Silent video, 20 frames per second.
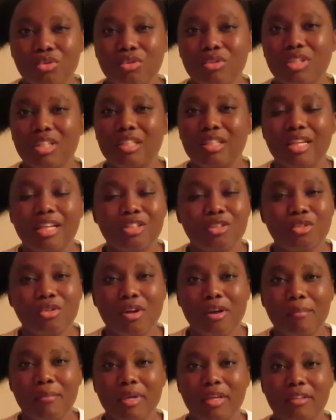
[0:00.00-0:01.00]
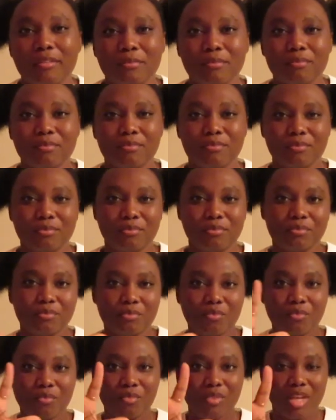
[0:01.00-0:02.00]
on that drama.
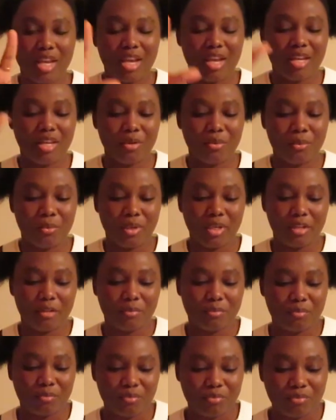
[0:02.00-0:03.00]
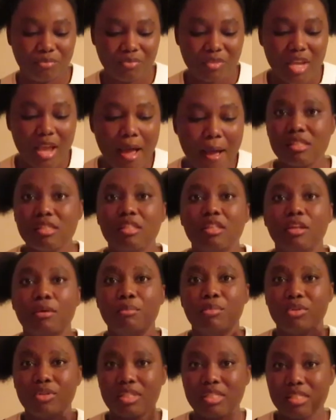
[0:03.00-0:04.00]
Anyway,
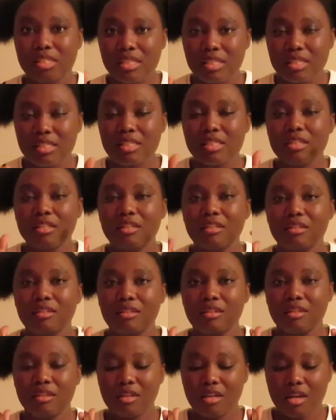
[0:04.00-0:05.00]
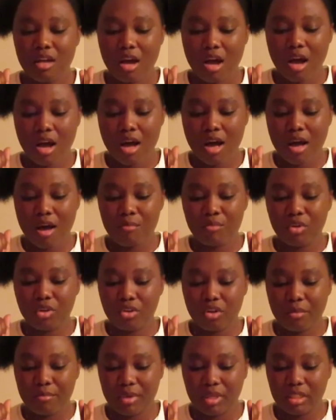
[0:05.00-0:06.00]
number six
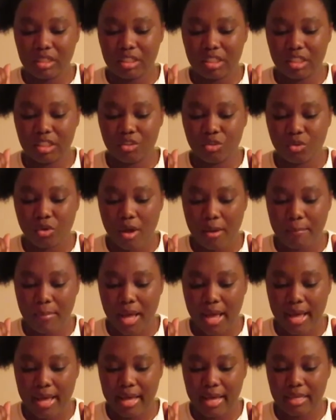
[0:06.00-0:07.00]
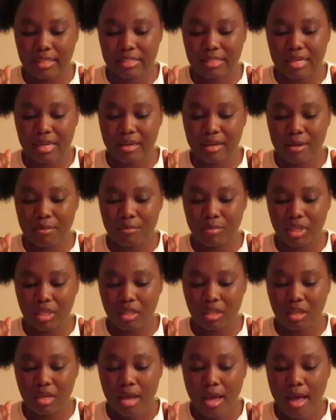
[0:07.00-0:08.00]
recommendation drama is gonna be